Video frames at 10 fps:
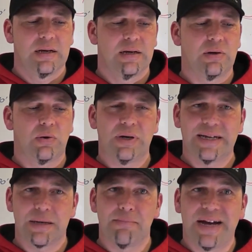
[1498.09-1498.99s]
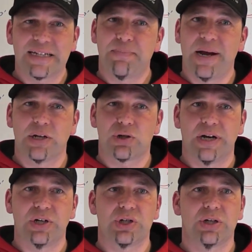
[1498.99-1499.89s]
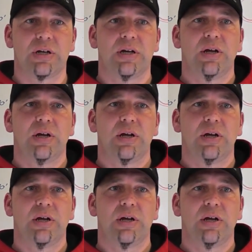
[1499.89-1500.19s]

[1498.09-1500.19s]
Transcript: or get a MATS penetration,